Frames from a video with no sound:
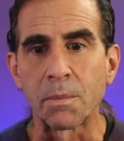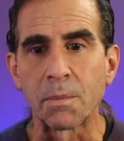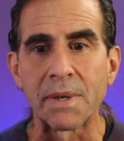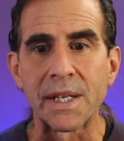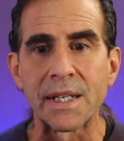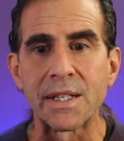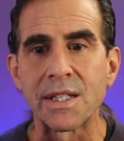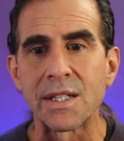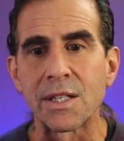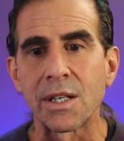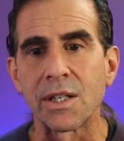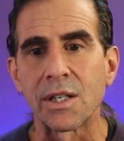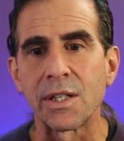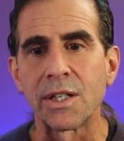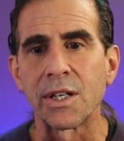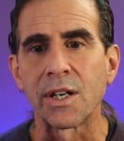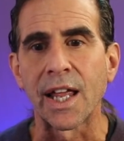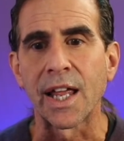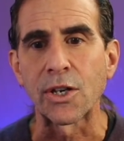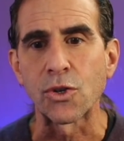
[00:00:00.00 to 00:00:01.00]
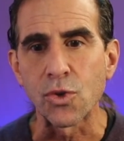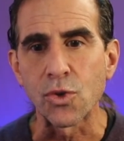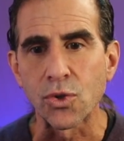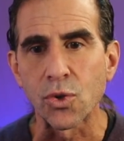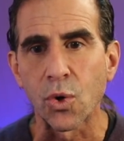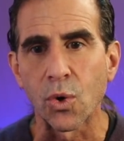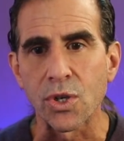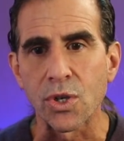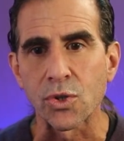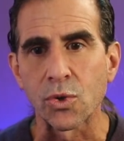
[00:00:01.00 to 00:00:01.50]
mint, that
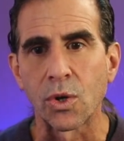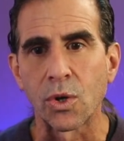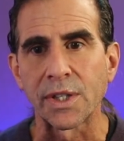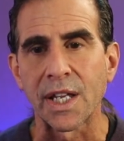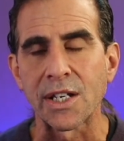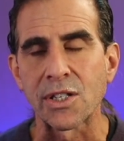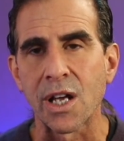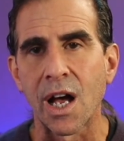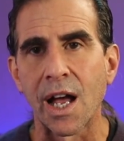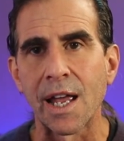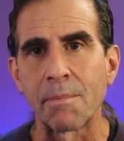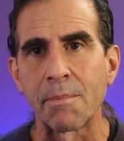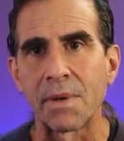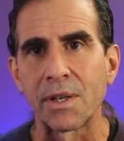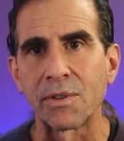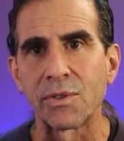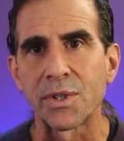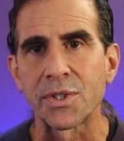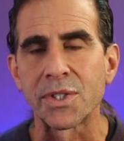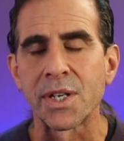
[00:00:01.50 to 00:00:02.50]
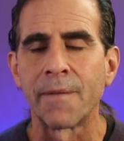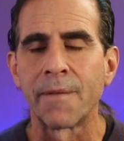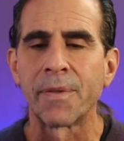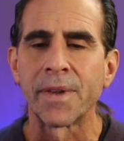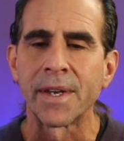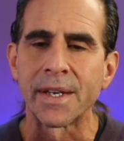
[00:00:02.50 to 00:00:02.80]
Utah salt that's high in minerals.